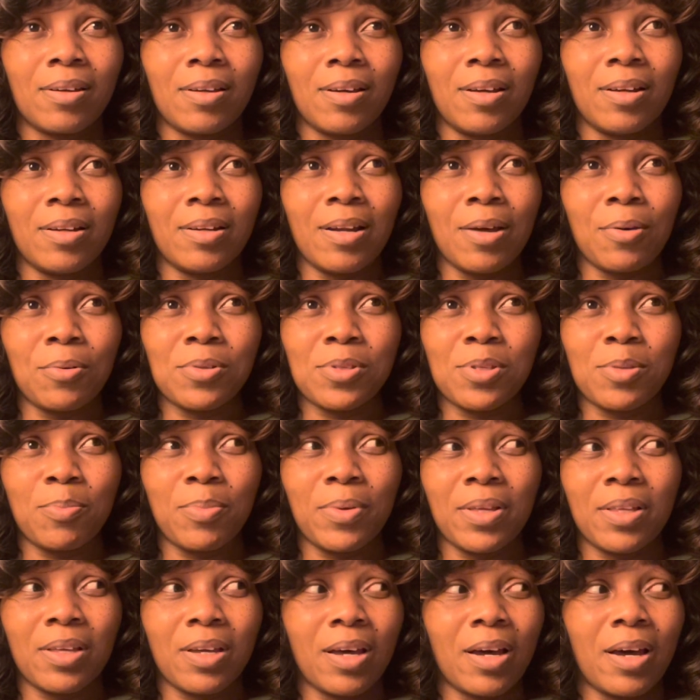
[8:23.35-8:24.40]
And I was a
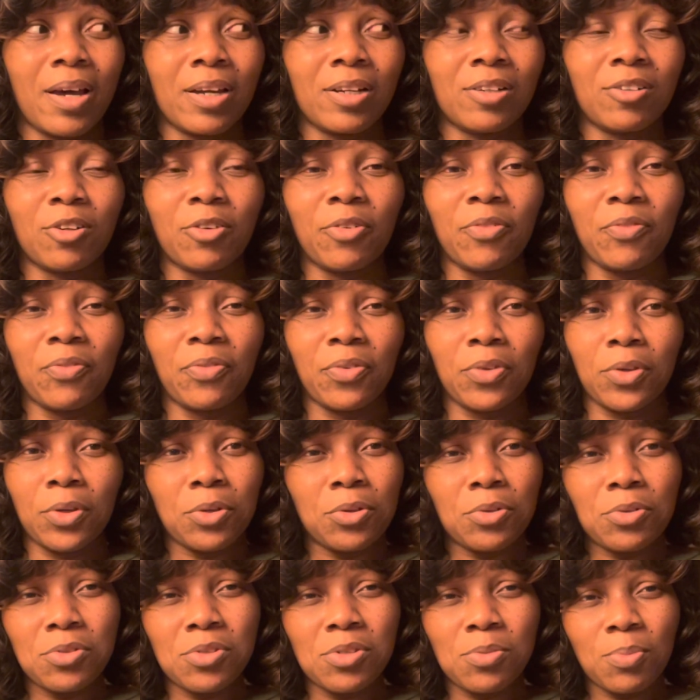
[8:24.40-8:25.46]
bit kind of
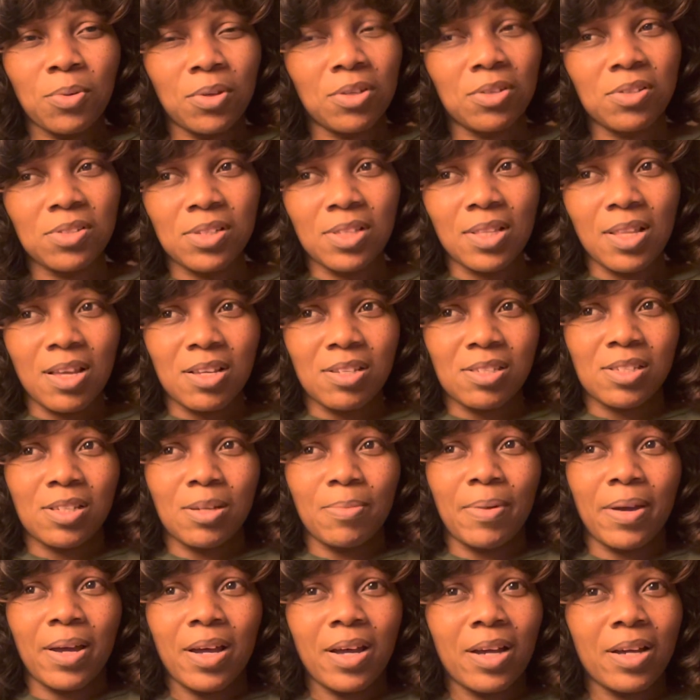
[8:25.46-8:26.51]
confused because the last
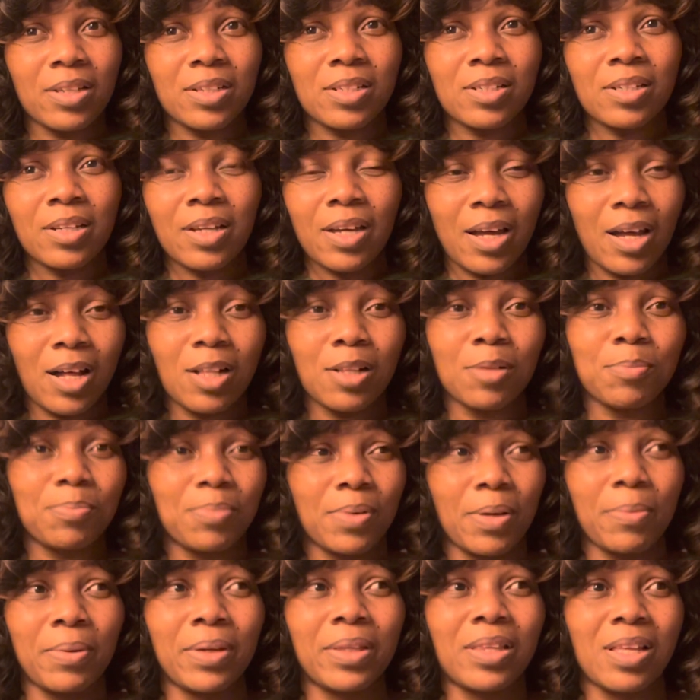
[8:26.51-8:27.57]
time I had
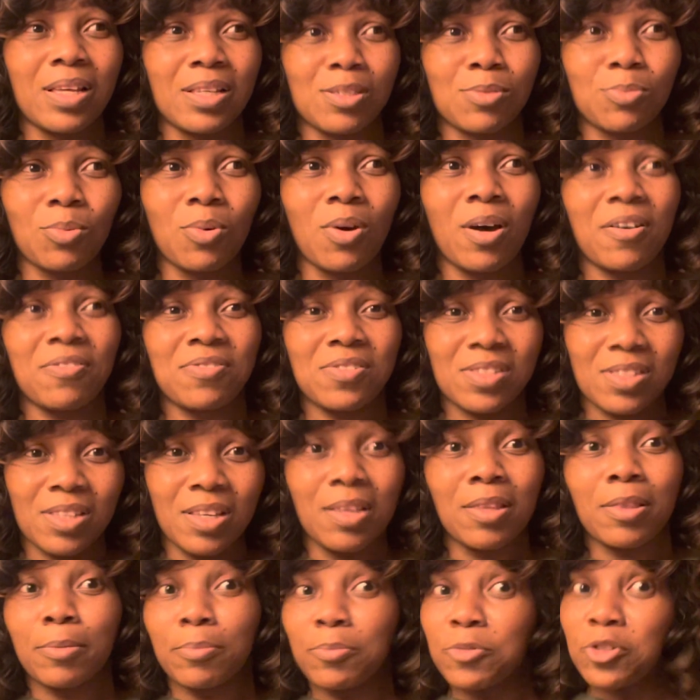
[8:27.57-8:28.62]
help, that's what I've
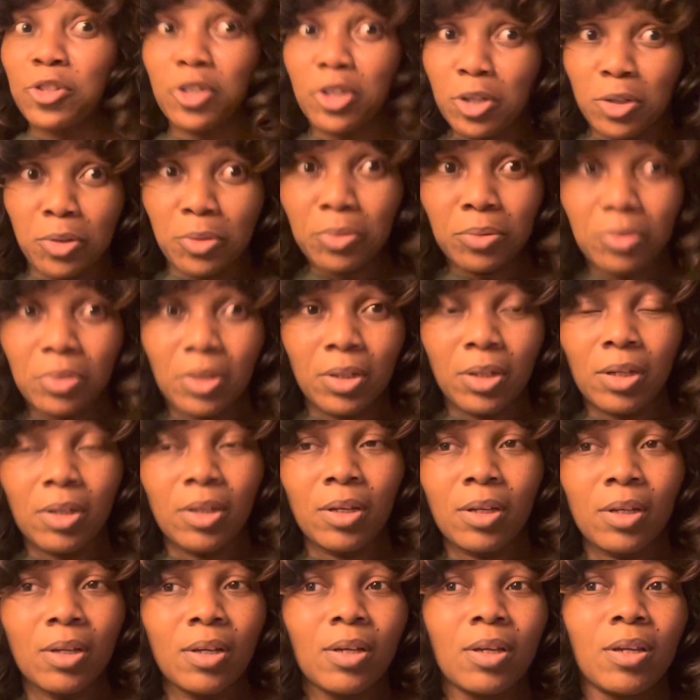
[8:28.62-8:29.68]
seen them do.
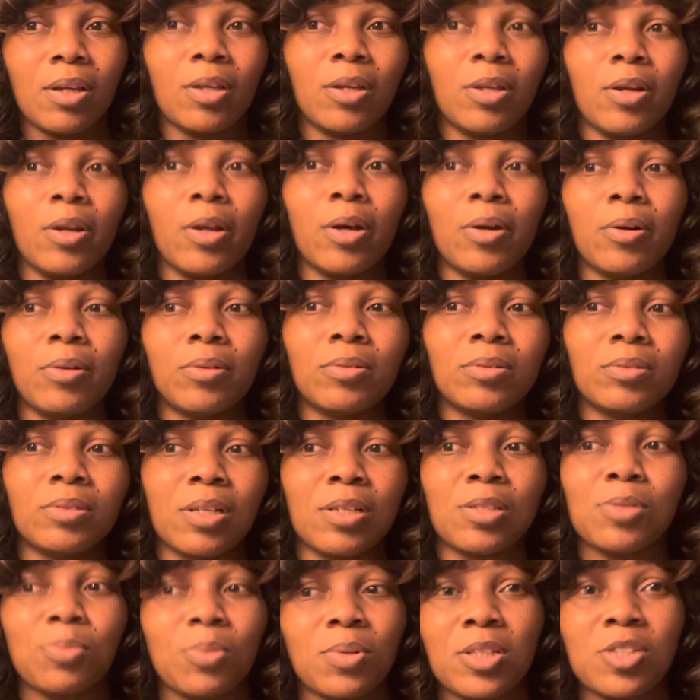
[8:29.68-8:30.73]

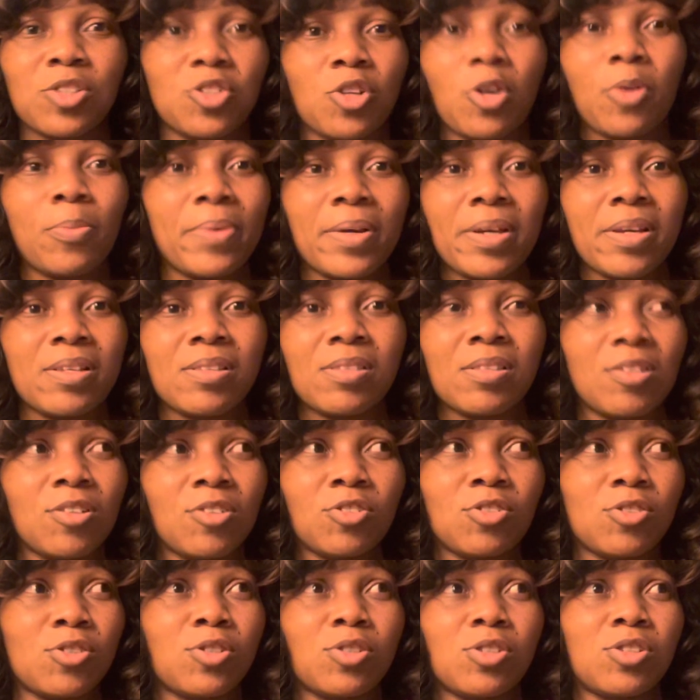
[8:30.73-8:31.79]
That's what their job is. They're
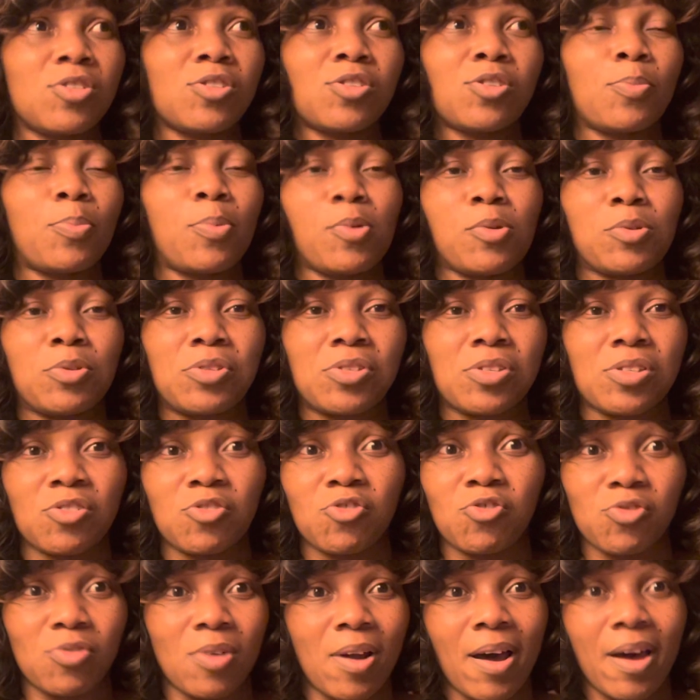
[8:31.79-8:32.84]
not just supposed to
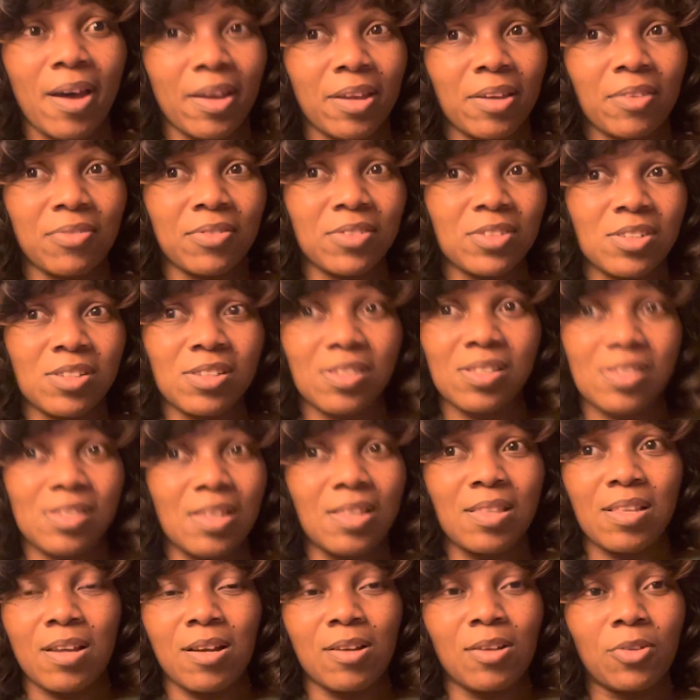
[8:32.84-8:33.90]
drive and just
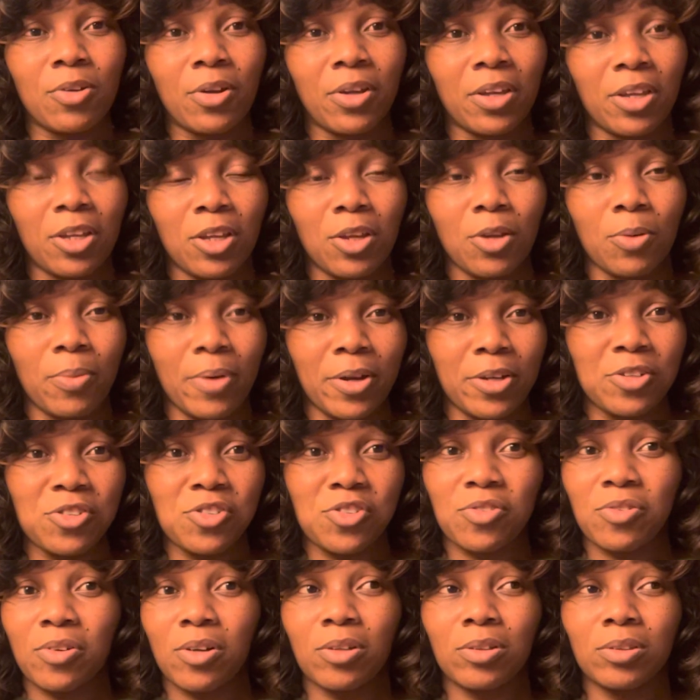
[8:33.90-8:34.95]
sit there and look at you while you
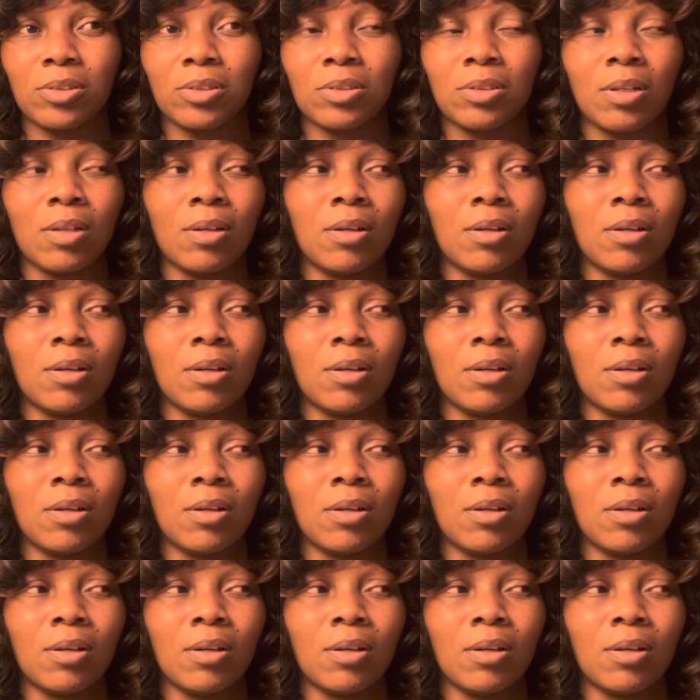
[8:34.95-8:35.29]
struggle.